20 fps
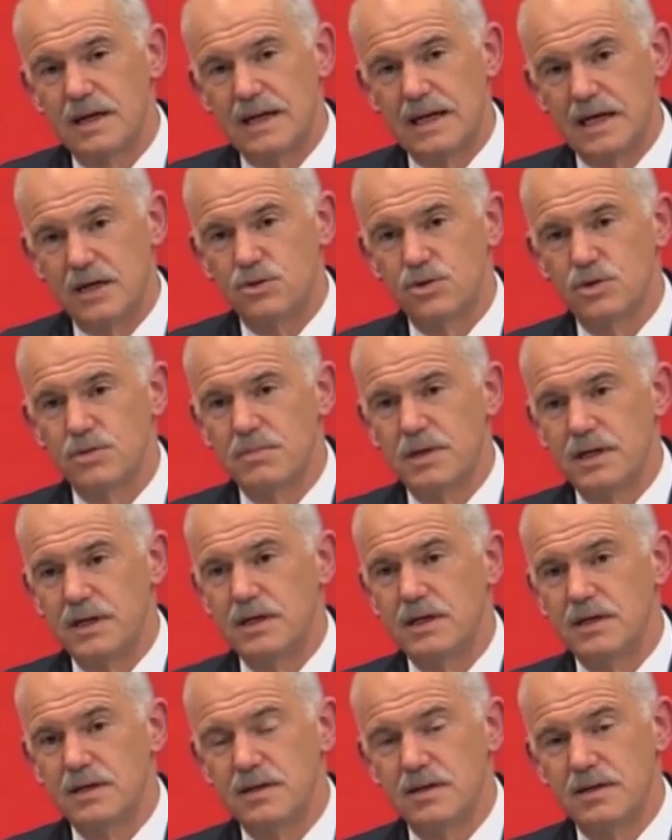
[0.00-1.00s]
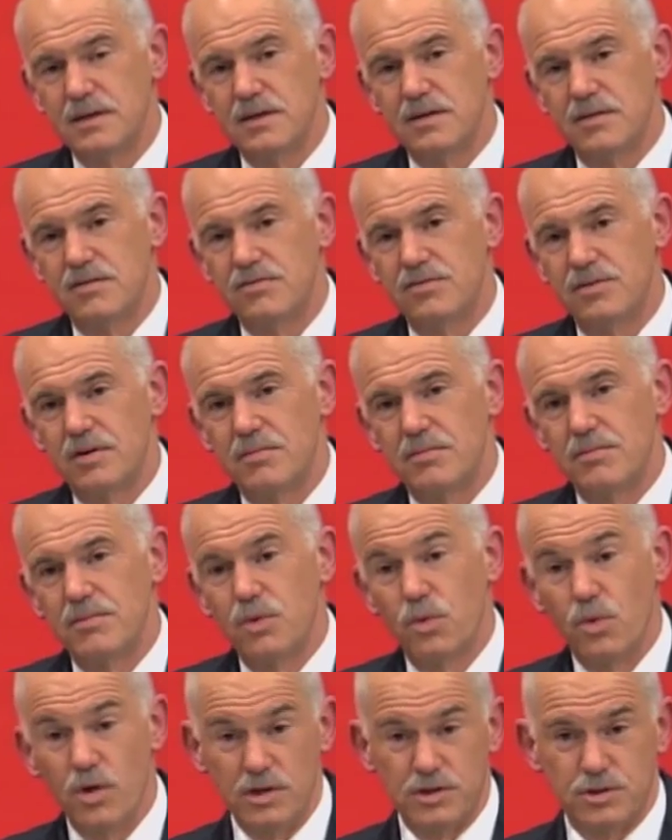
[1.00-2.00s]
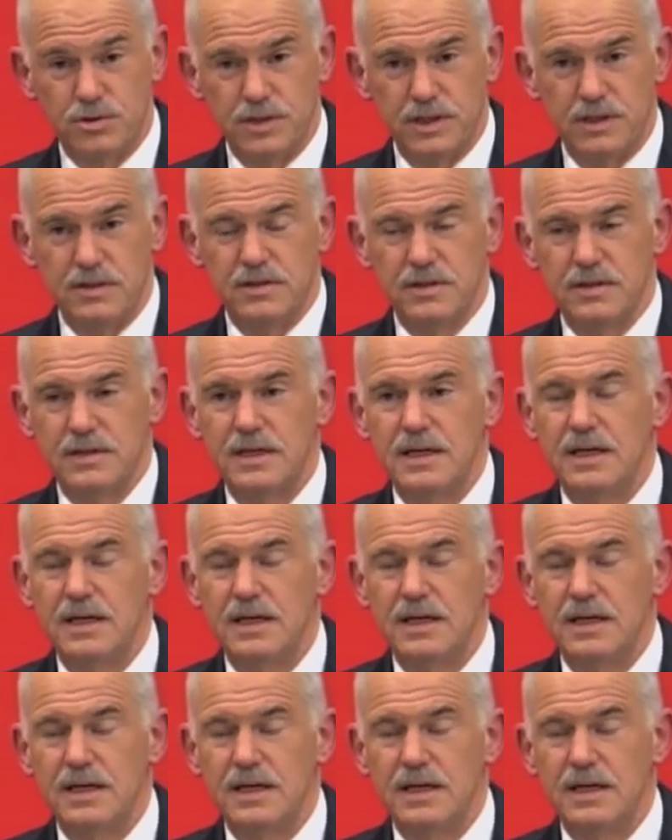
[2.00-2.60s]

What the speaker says: electoral money from Wall Street.